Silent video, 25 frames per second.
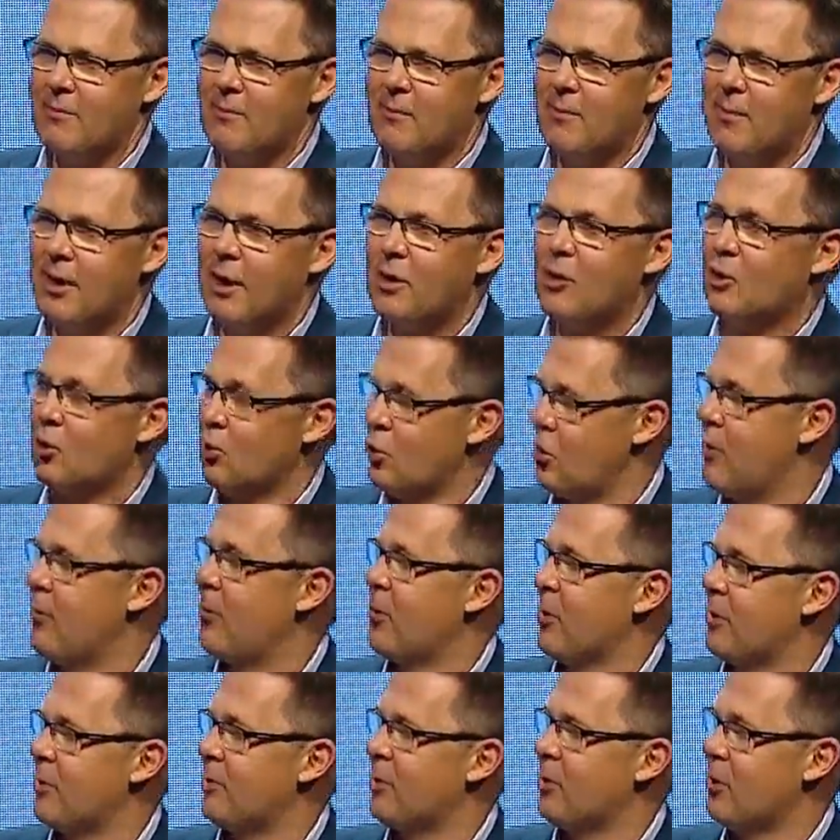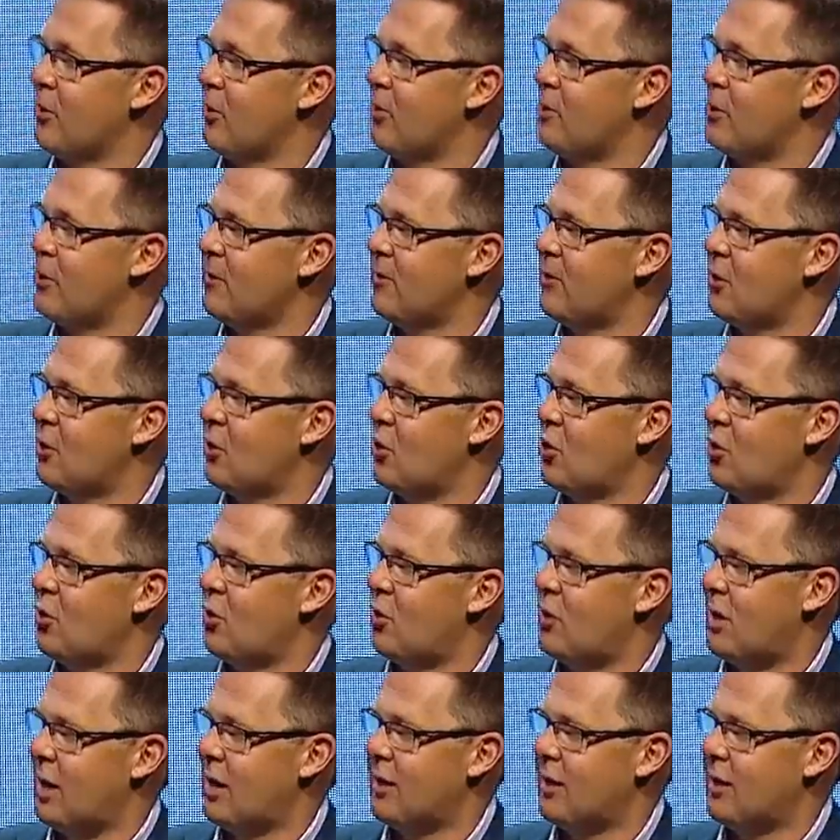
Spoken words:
there's room for improvement for sure.